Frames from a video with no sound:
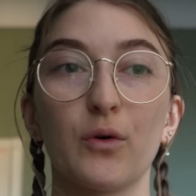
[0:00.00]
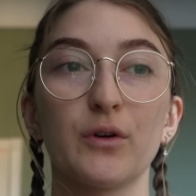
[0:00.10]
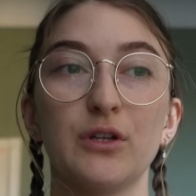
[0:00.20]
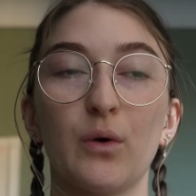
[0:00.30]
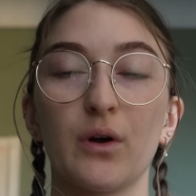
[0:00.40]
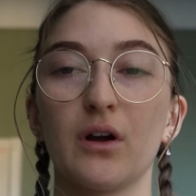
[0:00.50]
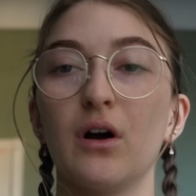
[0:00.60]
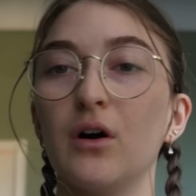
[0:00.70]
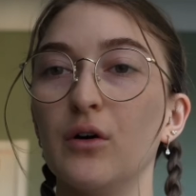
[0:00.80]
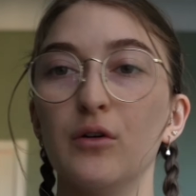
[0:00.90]
for your
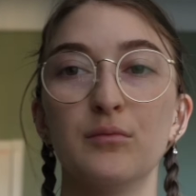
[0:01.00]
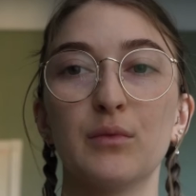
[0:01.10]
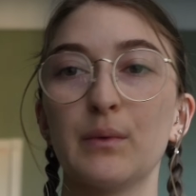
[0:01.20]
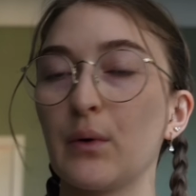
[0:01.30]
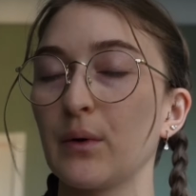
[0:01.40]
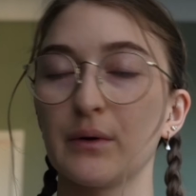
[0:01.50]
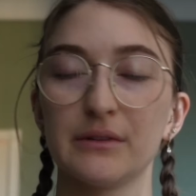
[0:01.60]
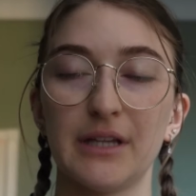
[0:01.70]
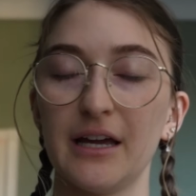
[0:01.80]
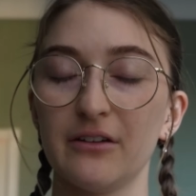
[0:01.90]
home, or
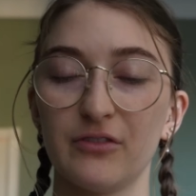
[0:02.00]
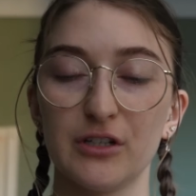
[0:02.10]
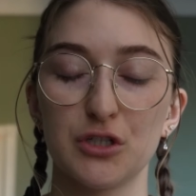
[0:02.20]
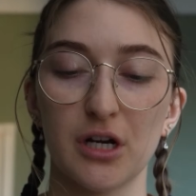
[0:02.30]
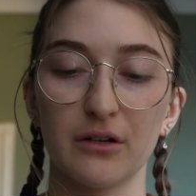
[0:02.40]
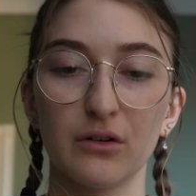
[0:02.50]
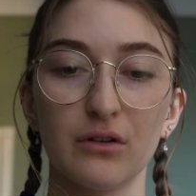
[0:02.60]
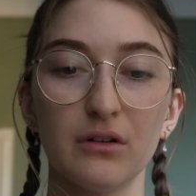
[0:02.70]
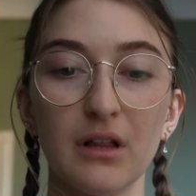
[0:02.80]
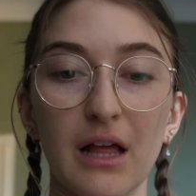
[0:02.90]
life in
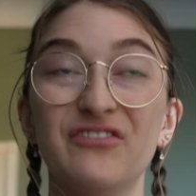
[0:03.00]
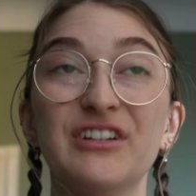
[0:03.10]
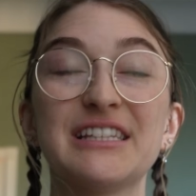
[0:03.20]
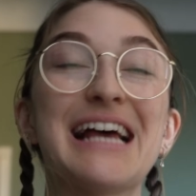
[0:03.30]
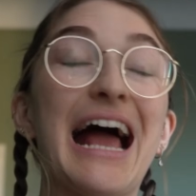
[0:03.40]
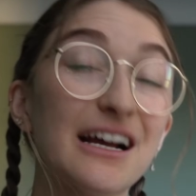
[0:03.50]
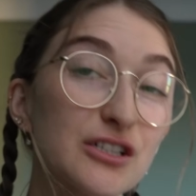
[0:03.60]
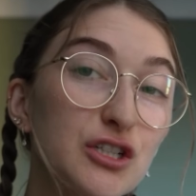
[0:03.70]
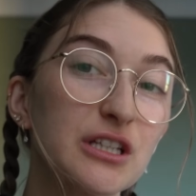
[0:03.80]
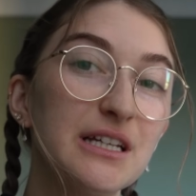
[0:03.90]
general, if it's
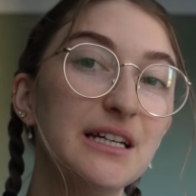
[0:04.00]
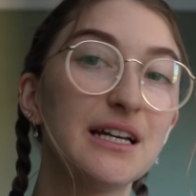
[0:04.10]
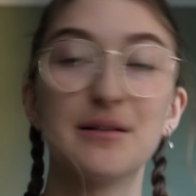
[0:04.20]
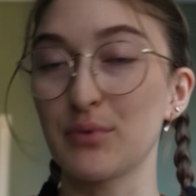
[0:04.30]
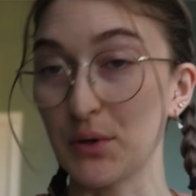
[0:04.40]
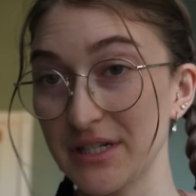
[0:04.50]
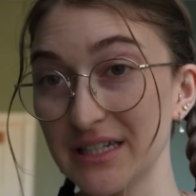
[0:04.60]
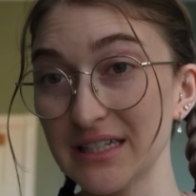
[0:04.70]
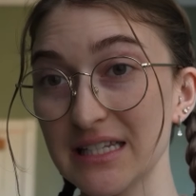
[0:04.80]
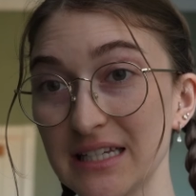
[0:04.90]
actually
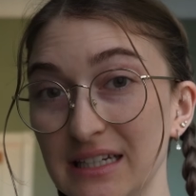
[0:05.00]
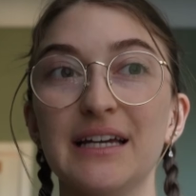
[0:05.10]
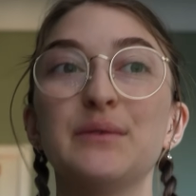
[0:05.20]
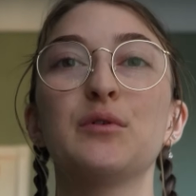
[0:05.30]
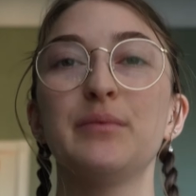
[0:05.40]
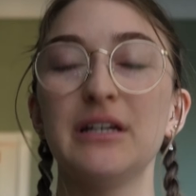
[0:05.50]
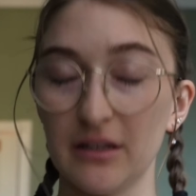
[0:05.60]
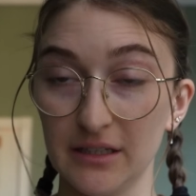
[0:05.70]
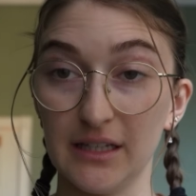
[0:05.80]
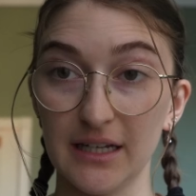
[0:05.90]
important, it will be
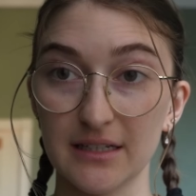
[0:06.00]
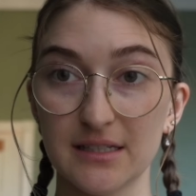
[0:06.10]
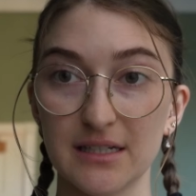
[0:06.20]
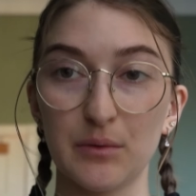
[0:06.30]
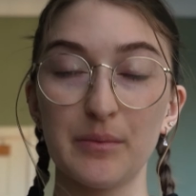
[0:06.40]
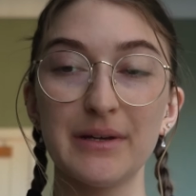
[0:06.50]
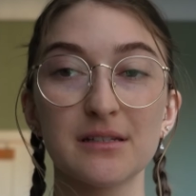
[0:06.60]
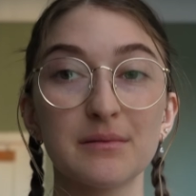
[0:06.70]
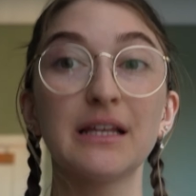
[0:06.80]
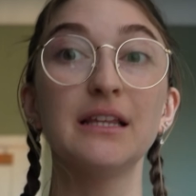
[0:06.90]
on the list. It will be
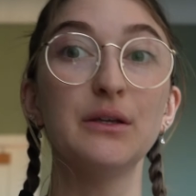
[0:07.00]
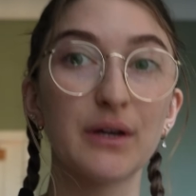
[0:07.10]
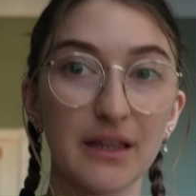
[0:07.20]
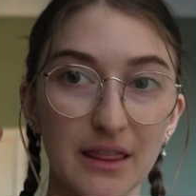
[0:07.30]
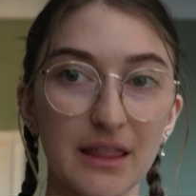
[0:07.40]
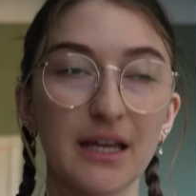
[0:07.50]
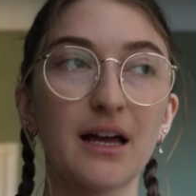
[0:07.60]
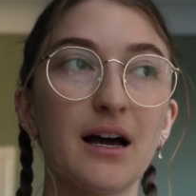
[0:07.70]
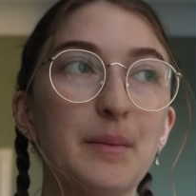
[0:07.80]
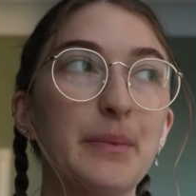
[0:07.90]
something that you can
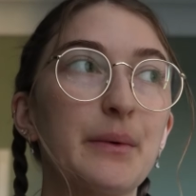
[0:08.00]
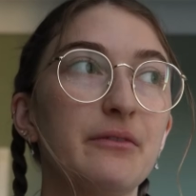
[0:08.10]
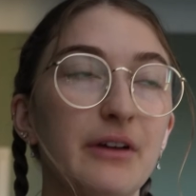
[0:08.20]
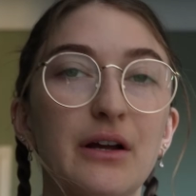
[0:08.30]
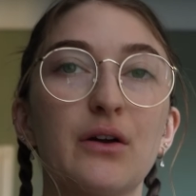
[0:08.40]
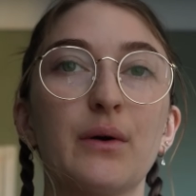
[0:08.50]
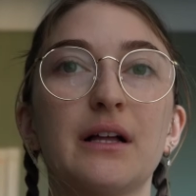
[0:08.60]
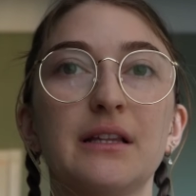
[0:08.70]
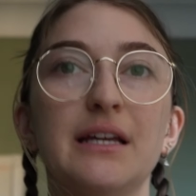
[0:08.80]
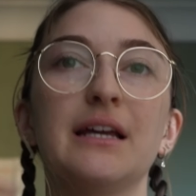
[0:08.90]
think up very
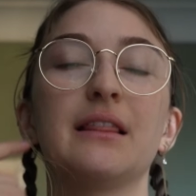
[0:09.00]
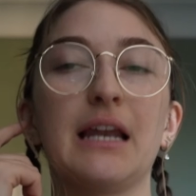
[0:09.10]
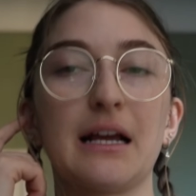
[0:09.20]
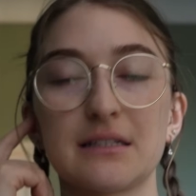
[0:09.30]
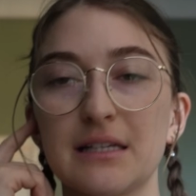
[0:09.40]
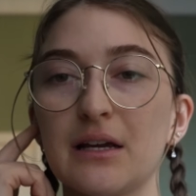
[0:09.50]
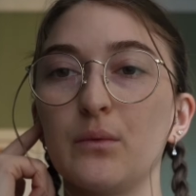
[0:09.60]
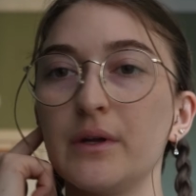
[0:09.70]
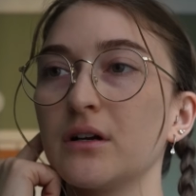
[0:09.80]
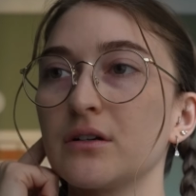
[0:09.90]
quickly in the next like
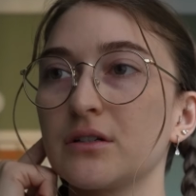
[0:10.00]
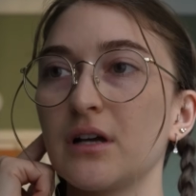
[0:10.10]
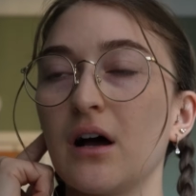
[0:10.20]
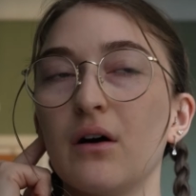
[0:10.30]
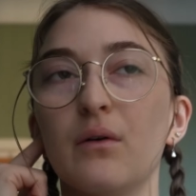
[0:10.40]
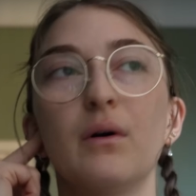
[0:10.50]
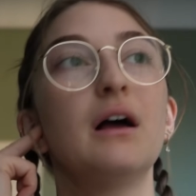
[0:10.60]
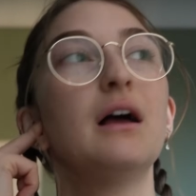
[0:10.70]
week or so